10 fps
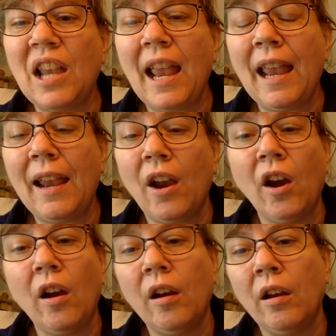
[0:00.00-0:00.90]

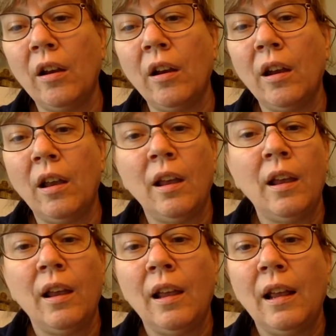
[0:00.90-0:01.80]
tear.
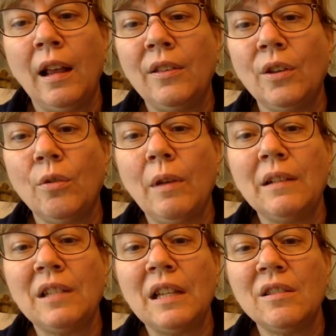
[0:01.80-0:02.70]
And the
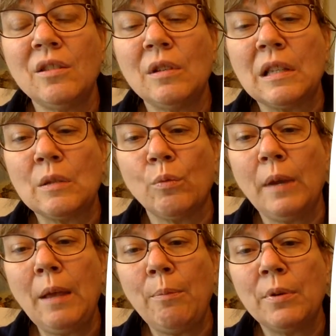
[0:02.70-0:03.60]
correct answer is
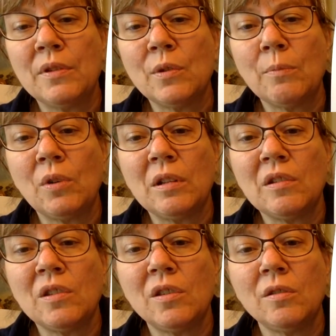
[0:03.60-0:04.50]
rip. So I'm going to,
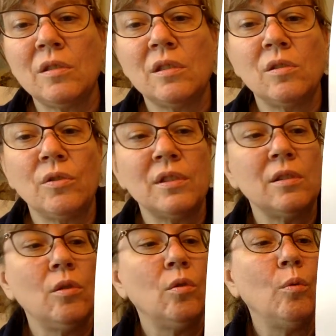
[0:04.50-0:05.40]
you'll
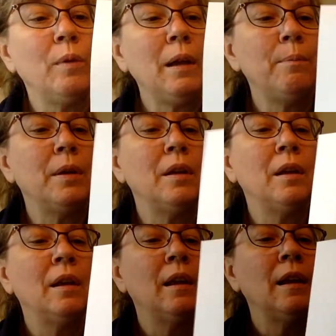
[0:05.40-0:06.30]
circle rip
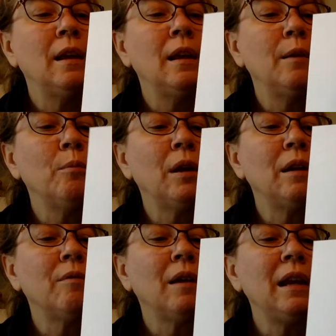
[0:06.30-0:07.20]
and write
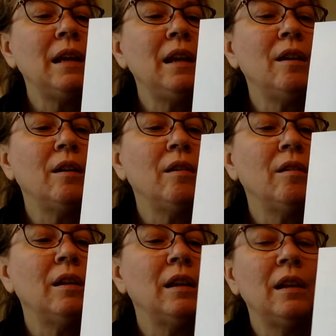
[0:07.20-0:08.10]
it right here
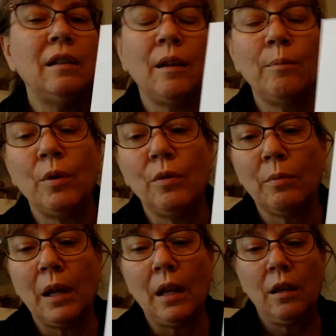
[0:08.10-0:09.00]
in number
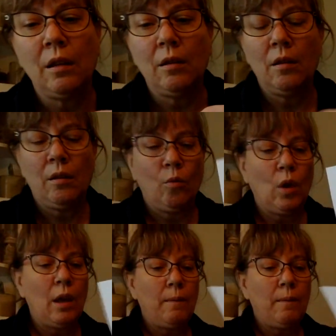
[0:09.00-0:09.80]
3. Okay.